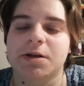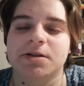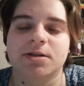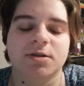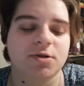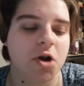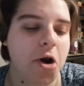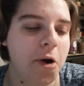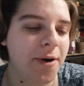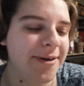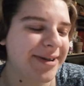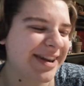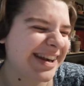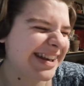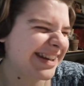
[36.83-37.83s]
It's
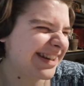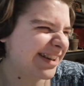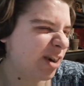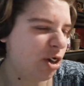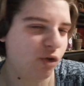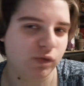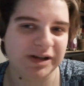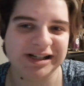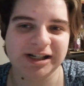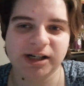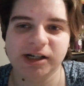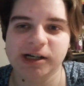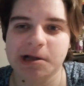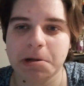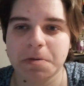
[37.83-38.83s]
so
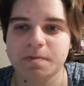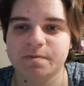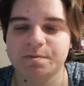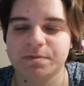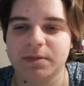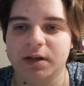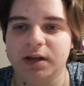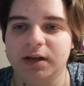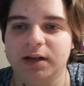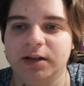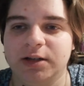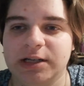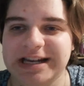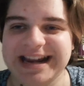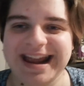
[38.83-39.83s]
weird and
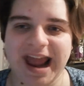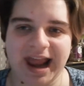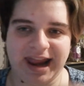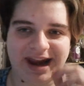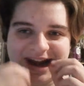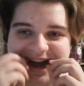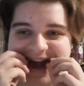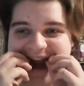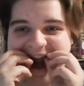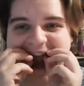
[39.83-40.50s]
itchy. Here.